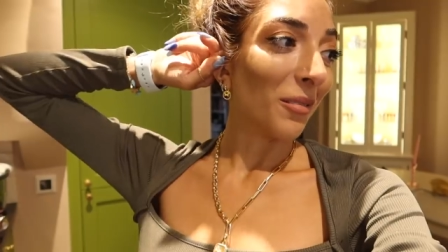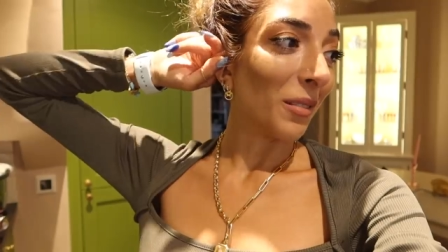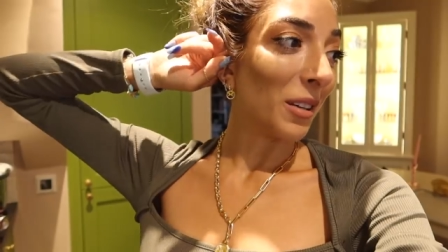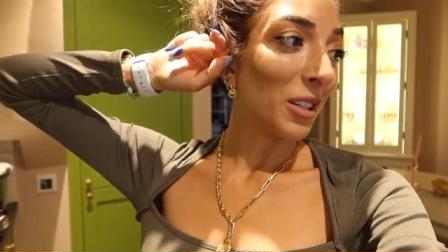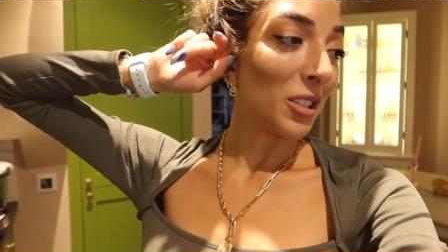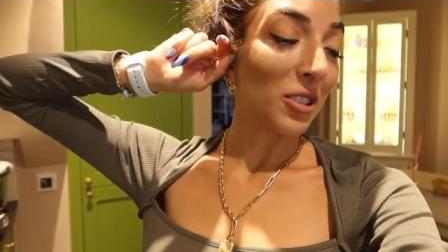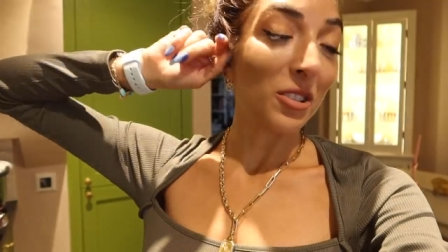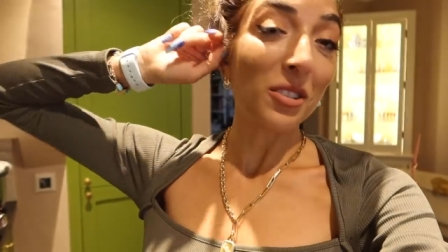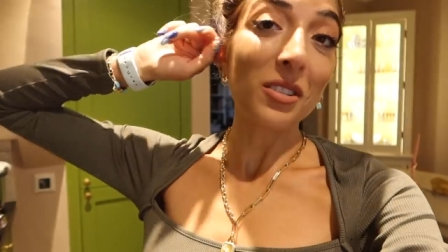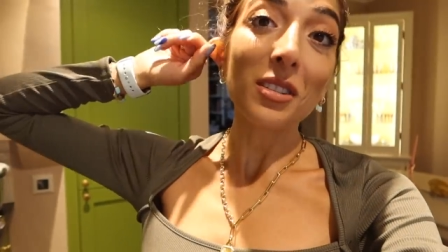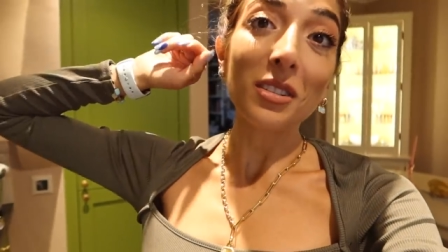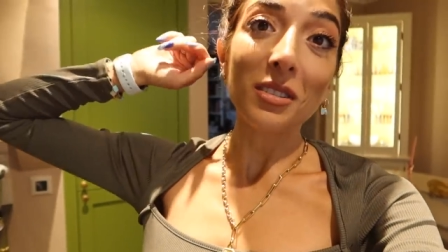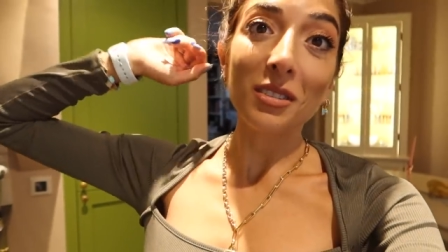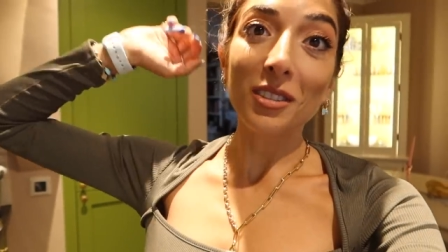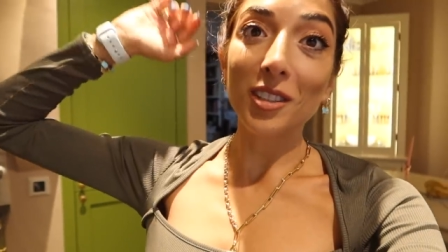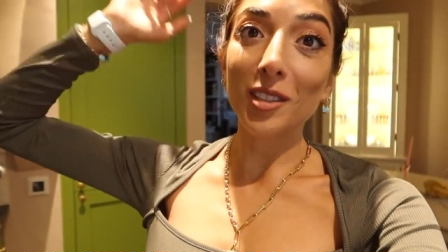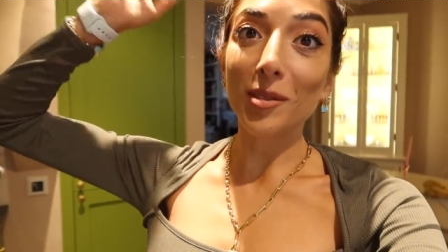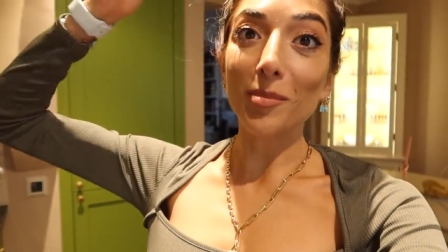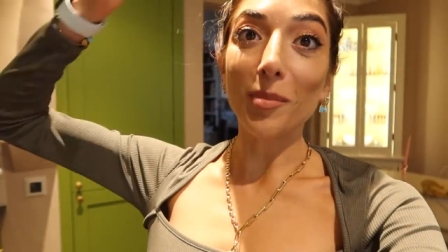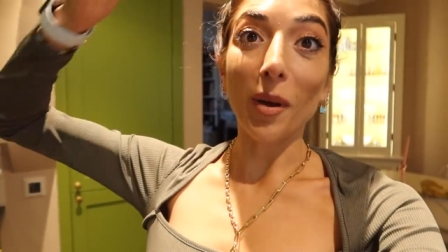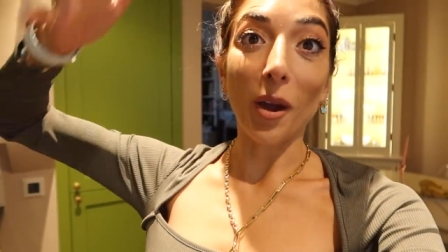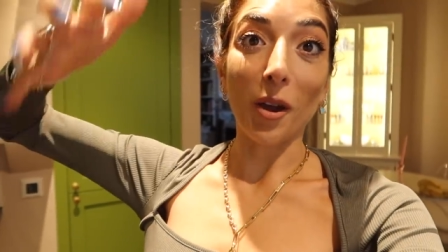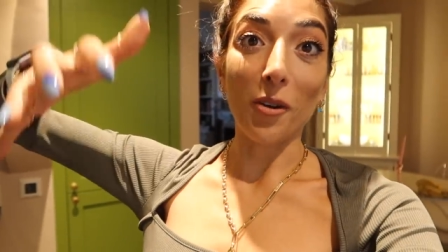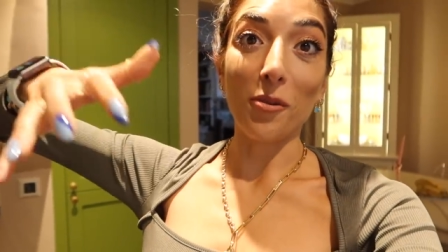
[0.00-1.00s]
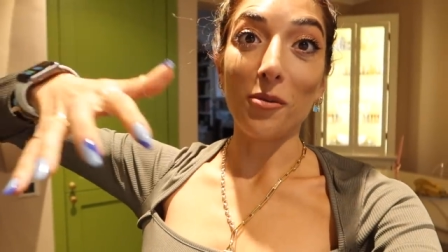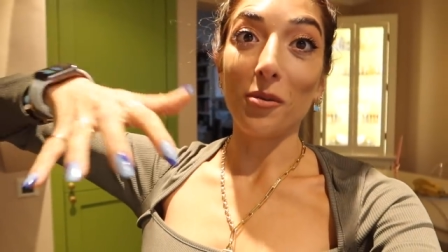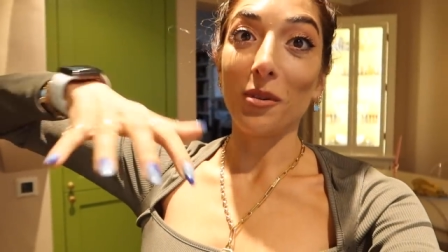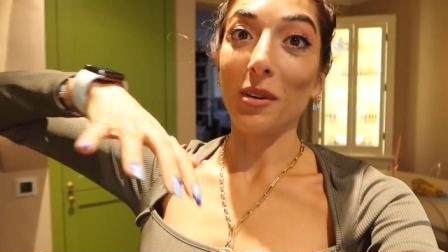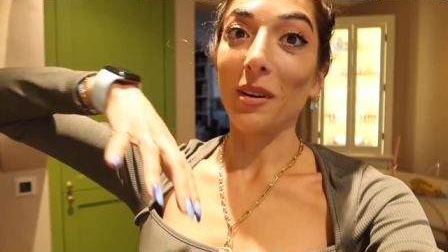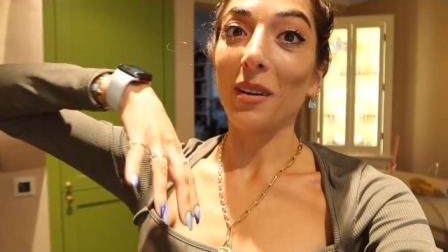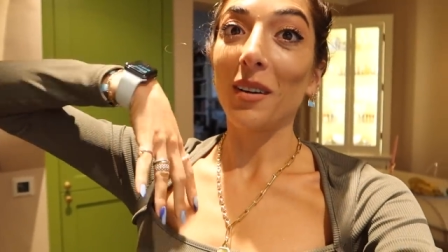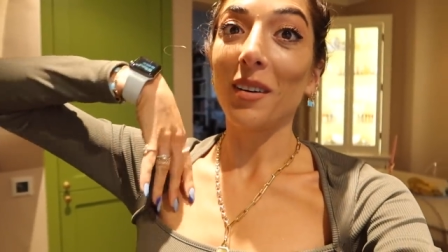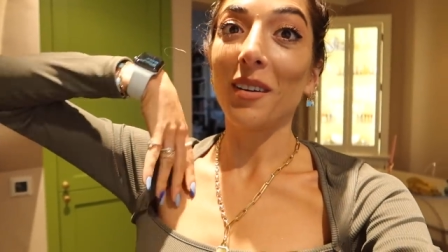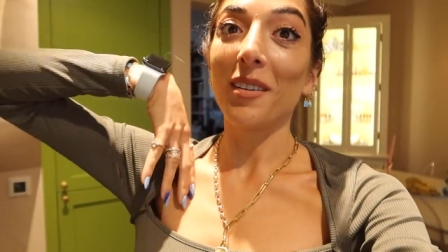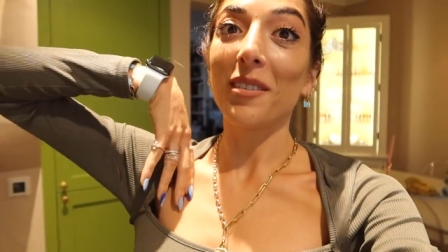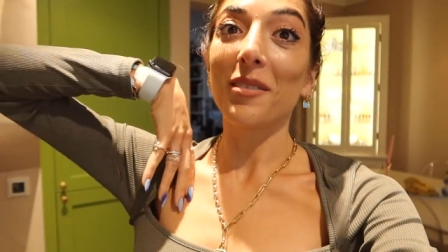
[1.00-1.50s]
We just
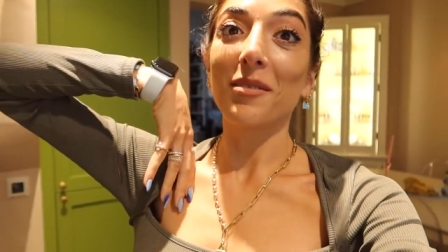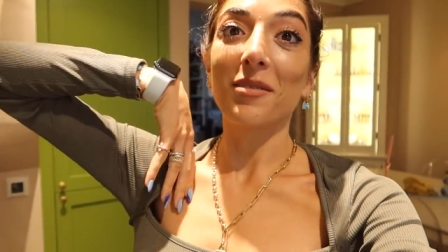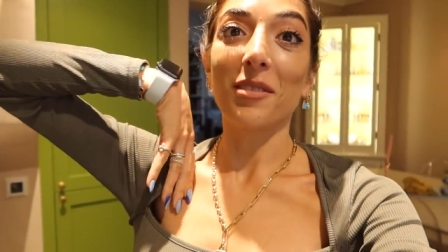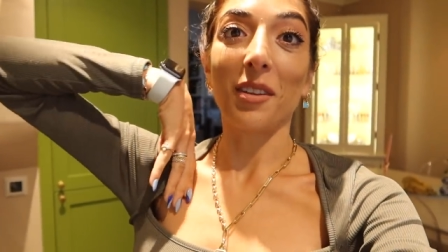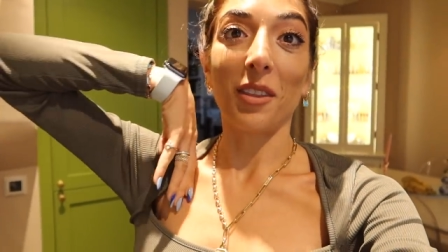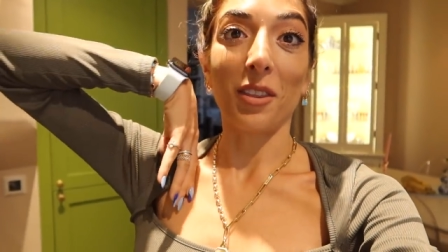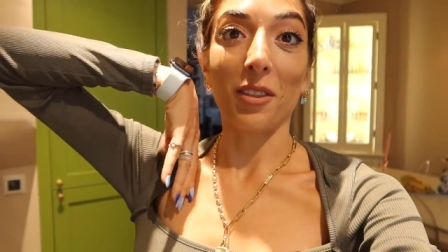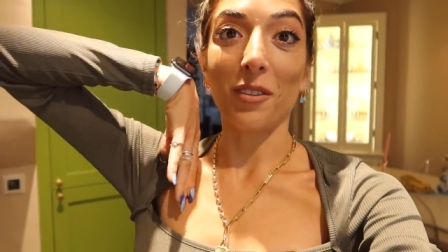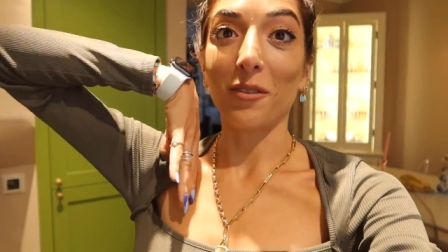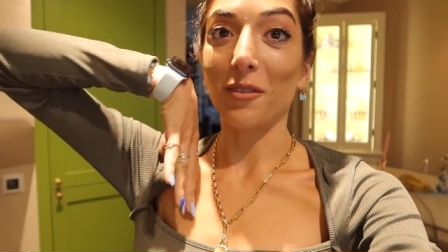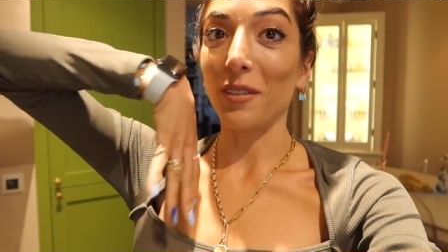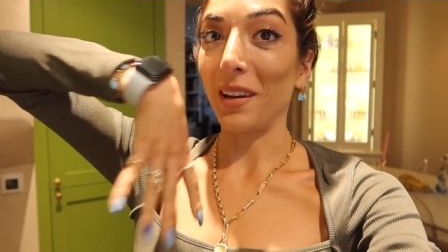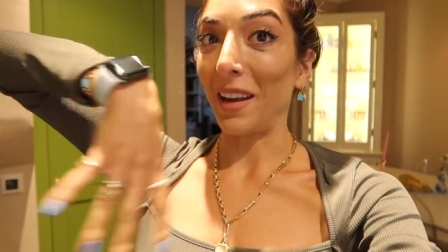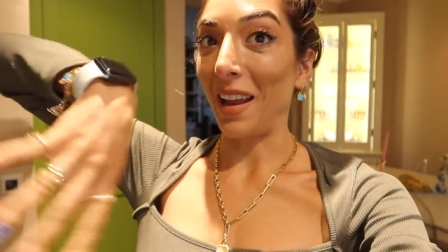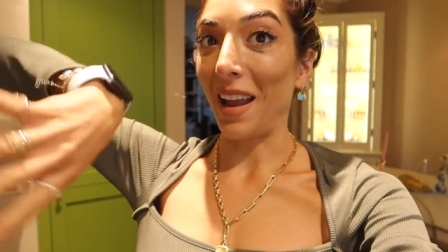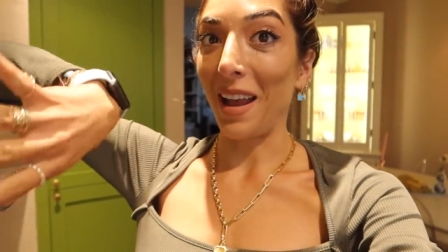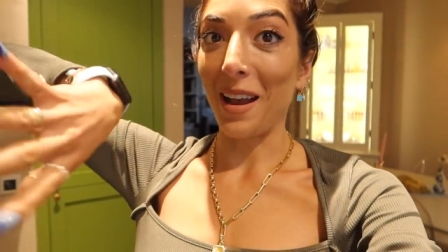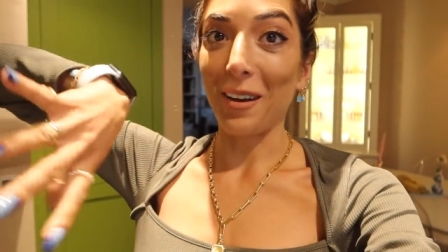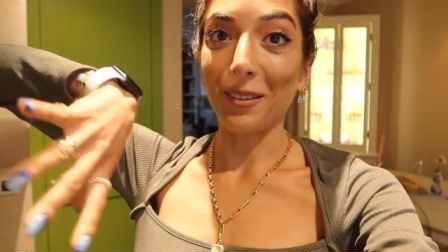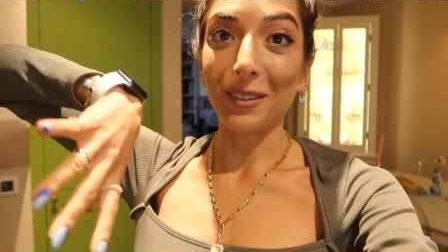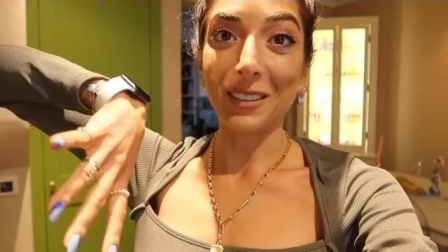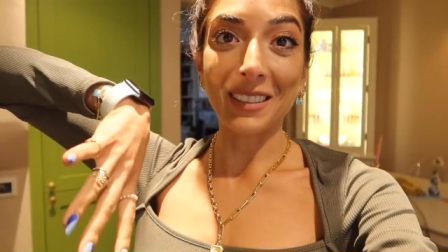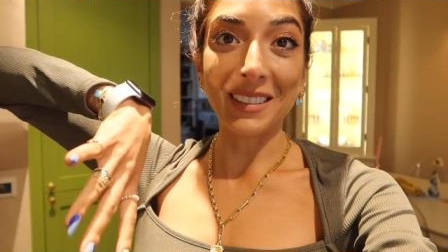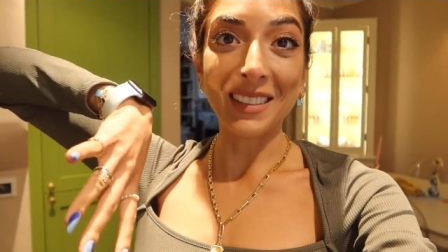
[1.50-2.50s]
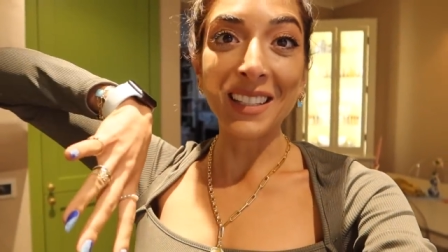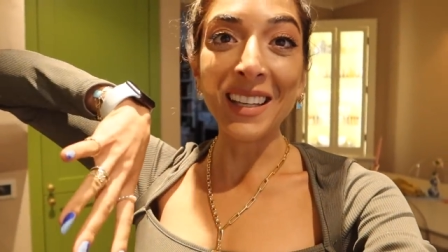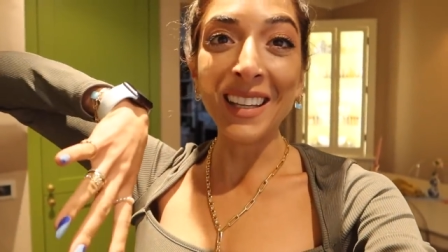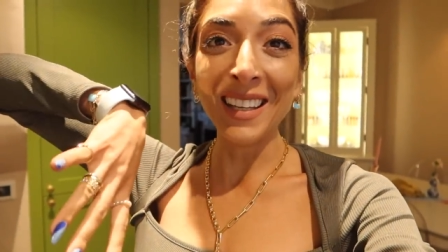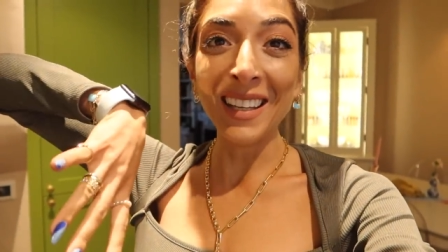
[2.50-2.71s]
spoke for three hours